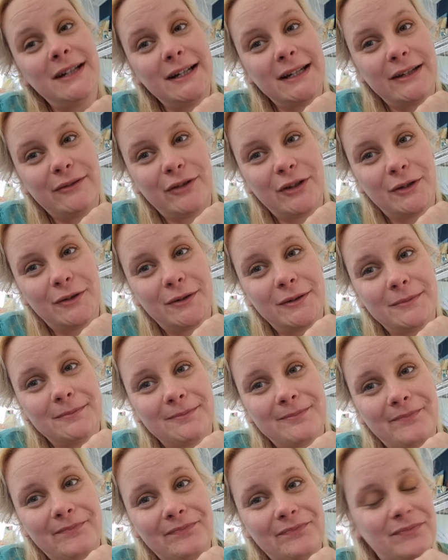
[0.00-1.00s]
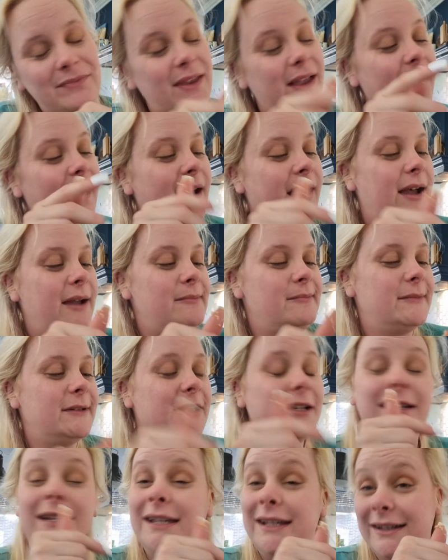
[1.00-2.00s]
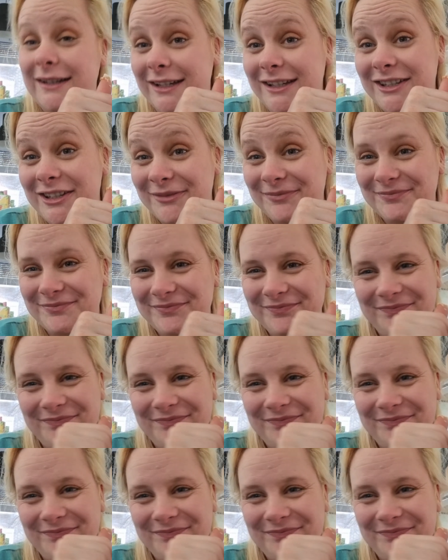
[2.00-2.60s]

gonna leave you. I'm gonna eat this.